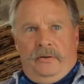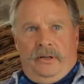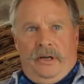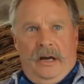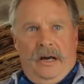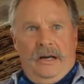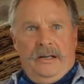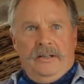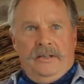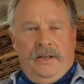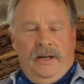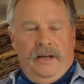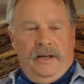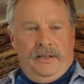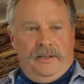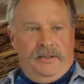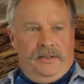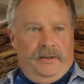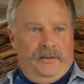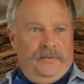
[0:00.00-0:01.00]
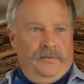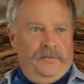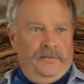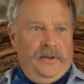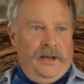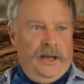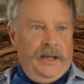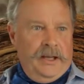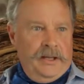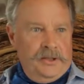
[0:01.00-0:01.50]
context
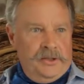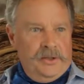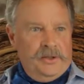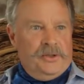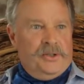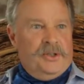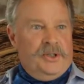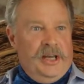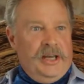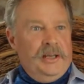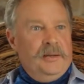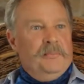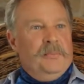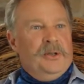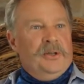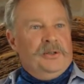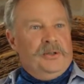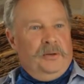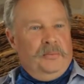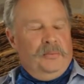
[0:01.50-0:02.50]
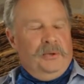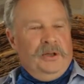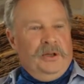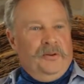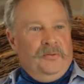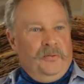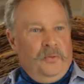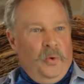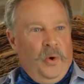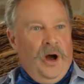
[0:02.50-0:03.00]
of Ange's statement to me
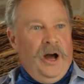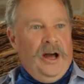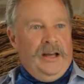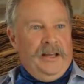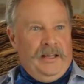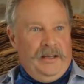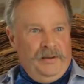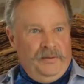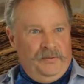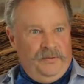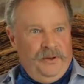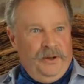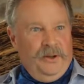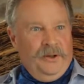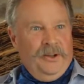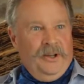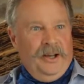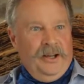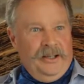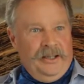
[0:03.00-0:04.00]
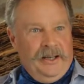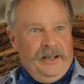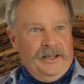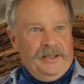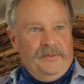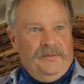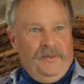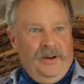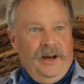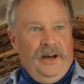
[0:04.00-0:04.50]
of why he felt like
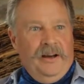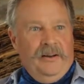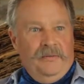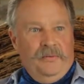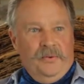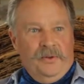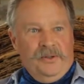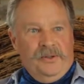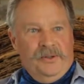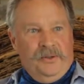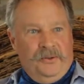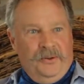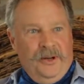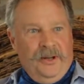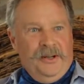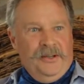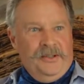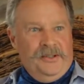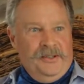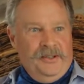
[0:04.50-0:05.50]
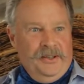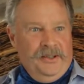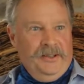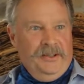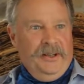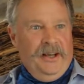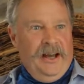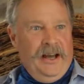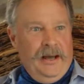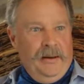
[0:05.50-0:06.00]
S5 was the greatest
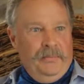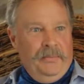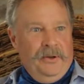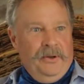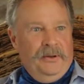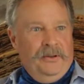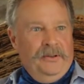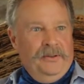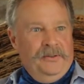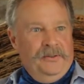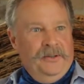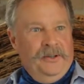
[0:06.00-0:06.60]
thing to happen